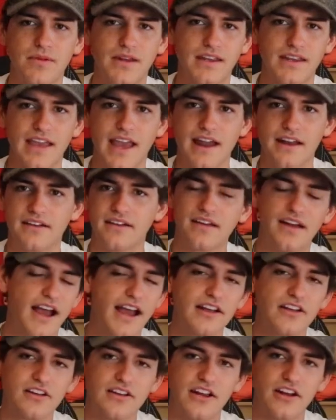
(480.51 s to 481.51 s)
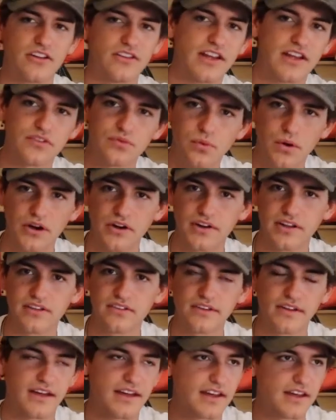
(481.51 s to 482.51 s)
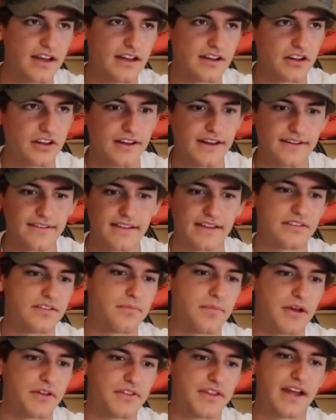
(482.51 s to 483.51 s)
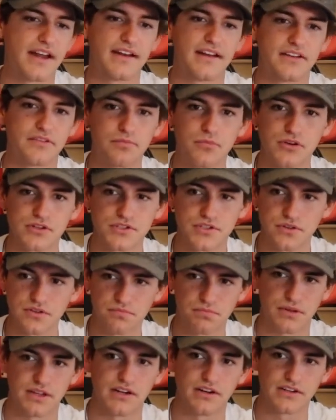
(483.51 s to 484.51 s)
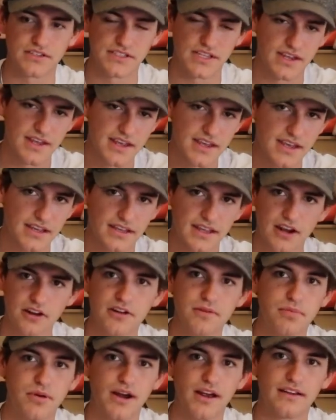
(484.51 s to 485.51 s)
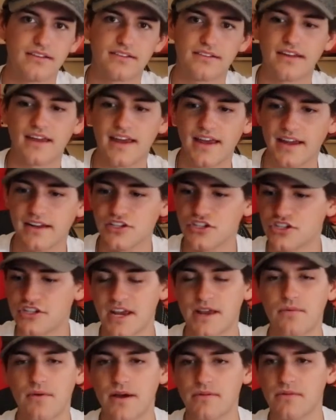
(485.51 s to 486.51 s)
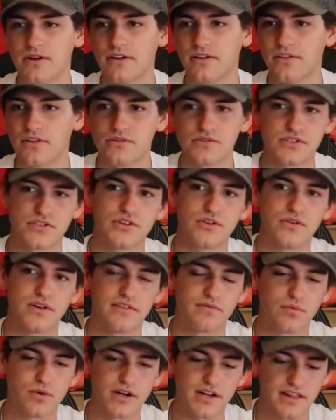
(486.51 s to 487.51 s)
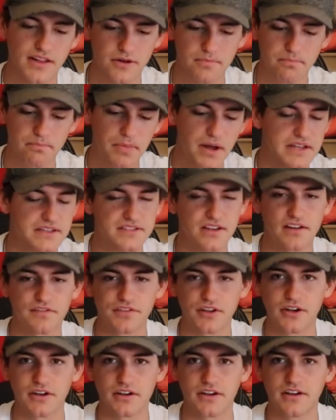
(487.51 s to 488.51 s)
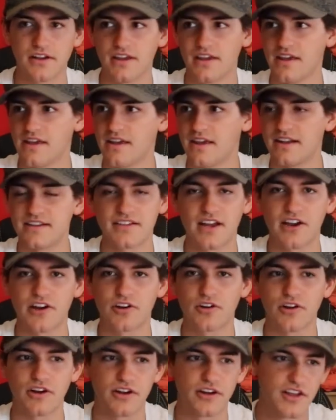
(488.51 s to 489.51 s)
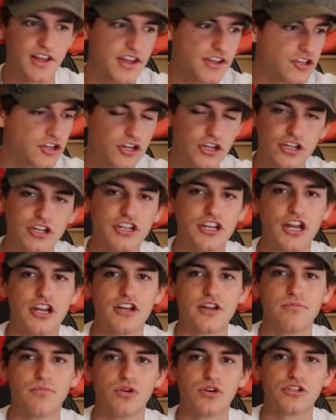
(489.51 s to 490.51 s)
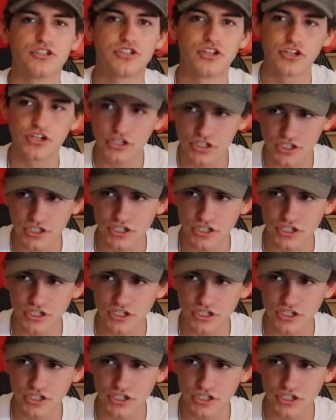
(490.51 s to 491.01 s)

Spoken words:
be in Canada. I could care less where it is. I could care less about that. It's more so the players. Carey Price and Shea Weber, those two have worked their butts off their entire career. They're good Canadian boys. They've